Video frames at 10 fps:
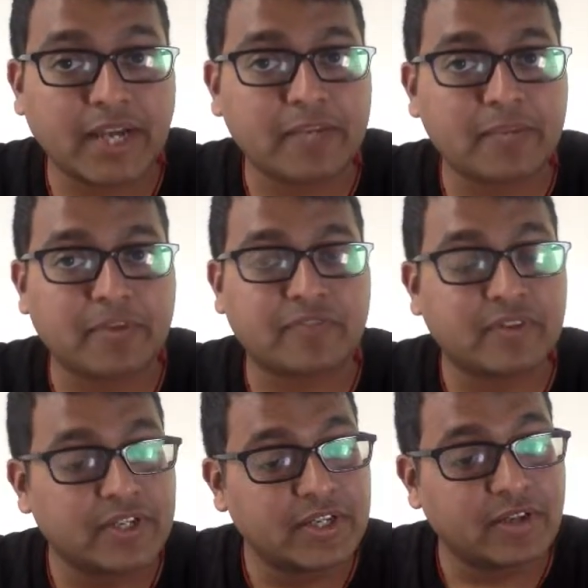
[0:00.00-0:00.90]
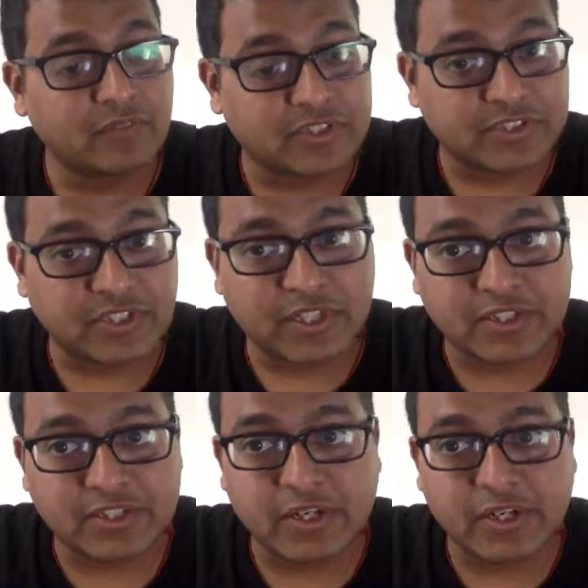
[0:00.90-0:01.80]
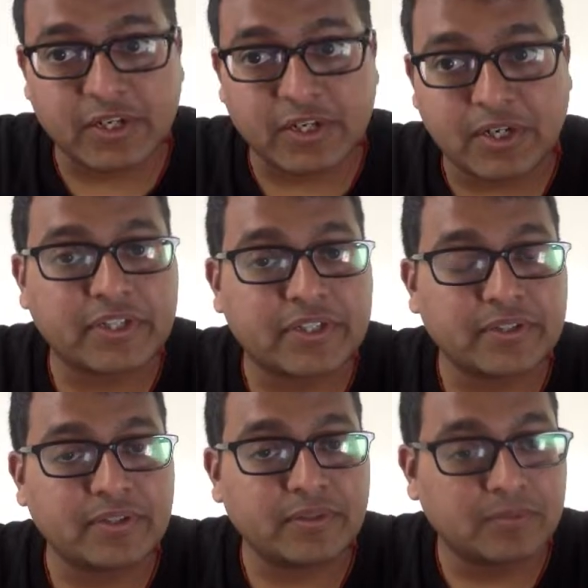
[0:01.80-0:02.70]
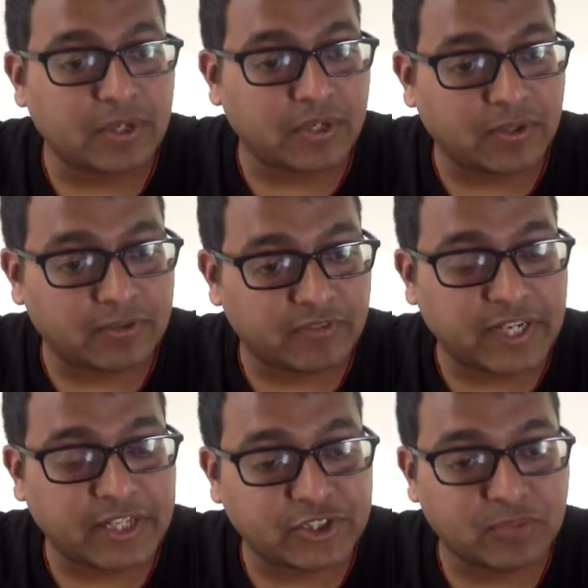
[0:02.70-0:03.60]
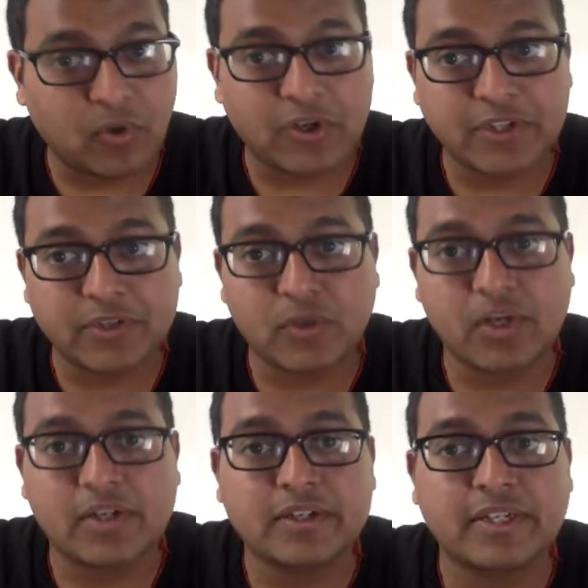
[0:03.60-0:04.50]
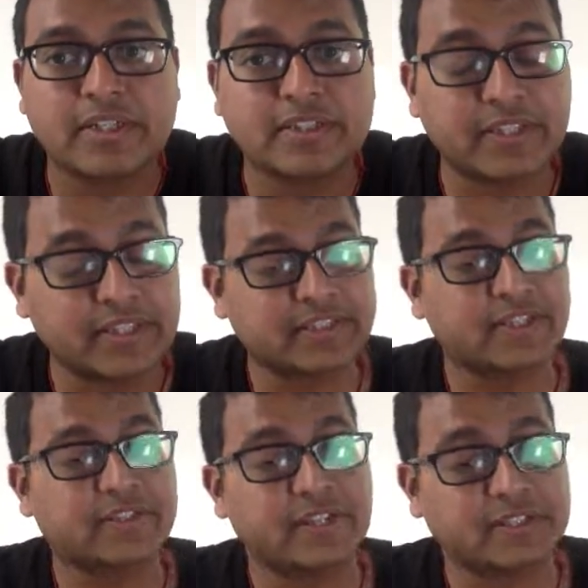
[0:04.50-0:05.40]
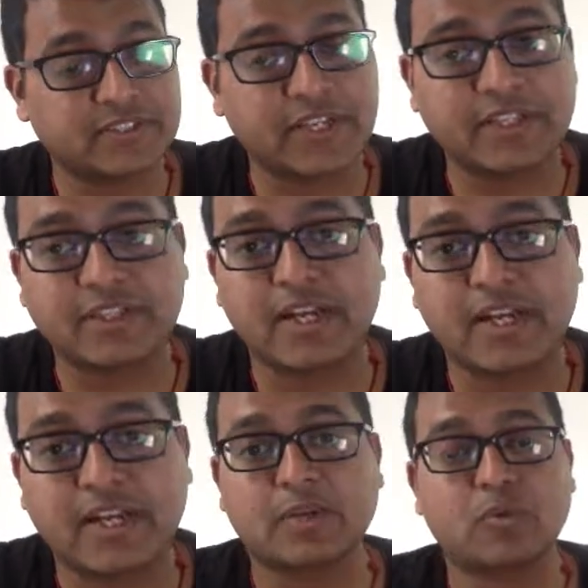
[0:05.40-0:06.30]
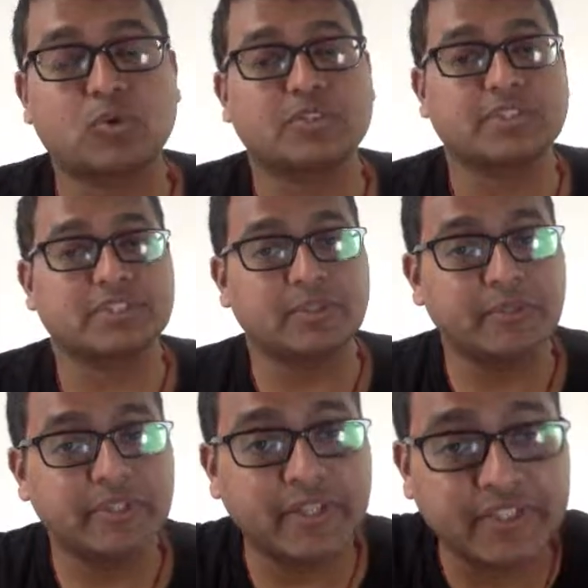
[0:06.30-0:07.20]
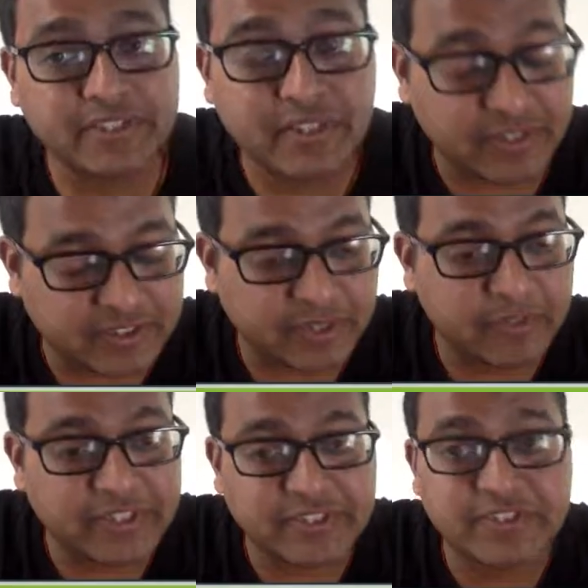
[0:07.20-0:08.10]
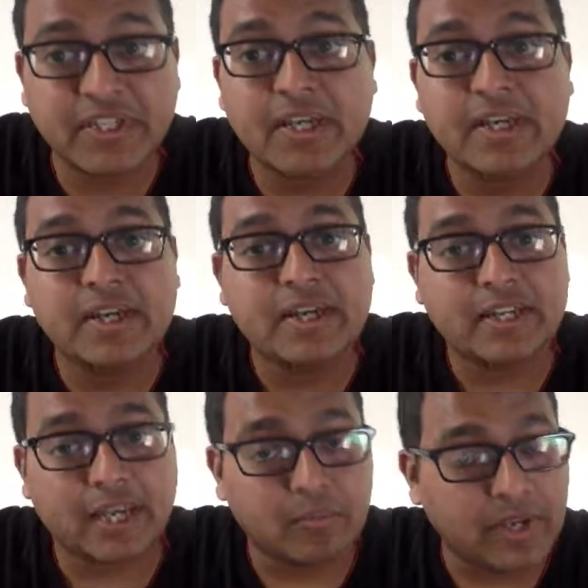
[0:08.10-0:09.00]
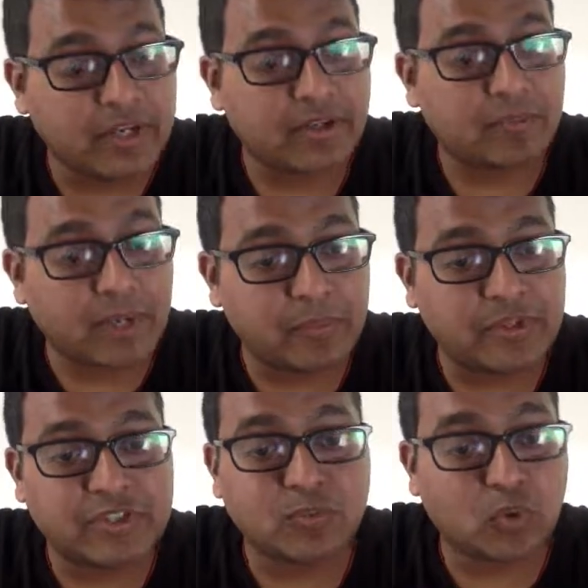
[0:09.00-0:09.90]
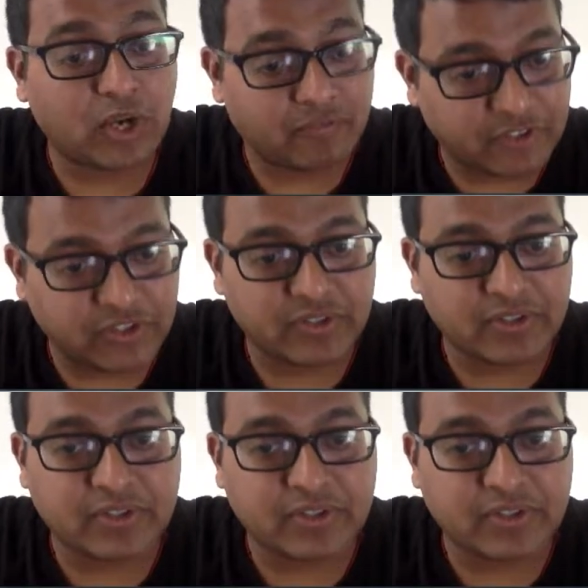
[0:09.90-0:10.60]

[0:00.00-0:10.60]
M F, which is another important uh, financial body in the world, they say they are saying that cryptos and C B D, uh, C B D Cs can make payments more efficient.